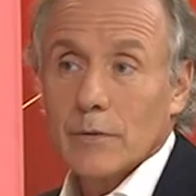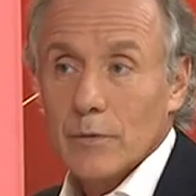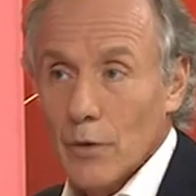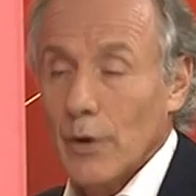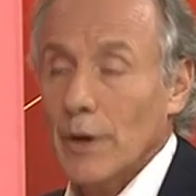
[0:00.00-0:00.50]

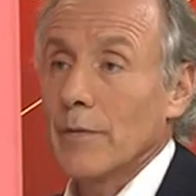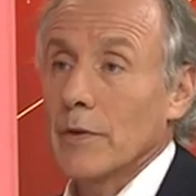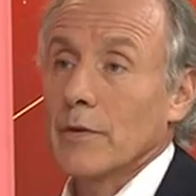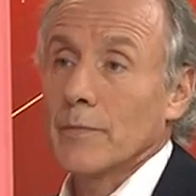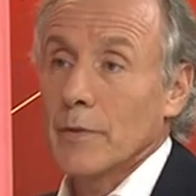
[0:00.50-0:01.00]
not
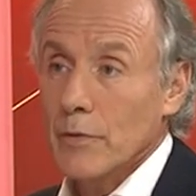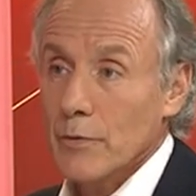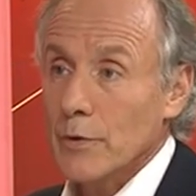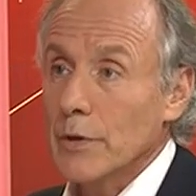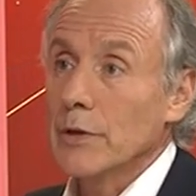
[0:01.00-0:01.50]
having something
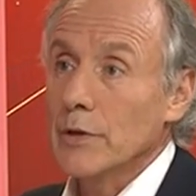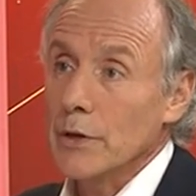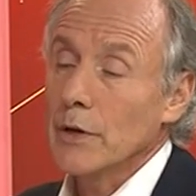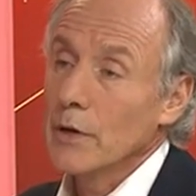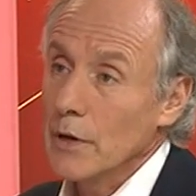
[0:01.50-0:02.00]

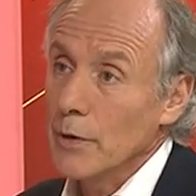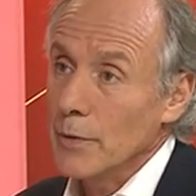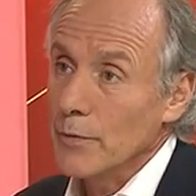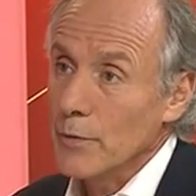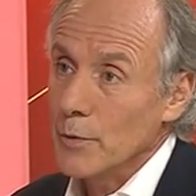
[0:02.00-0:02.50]
strategic
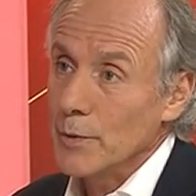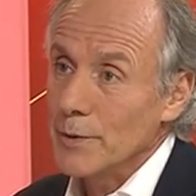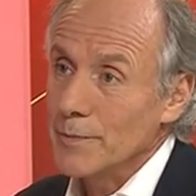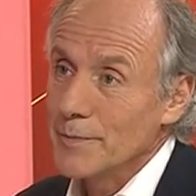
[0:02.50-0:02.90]
going forward.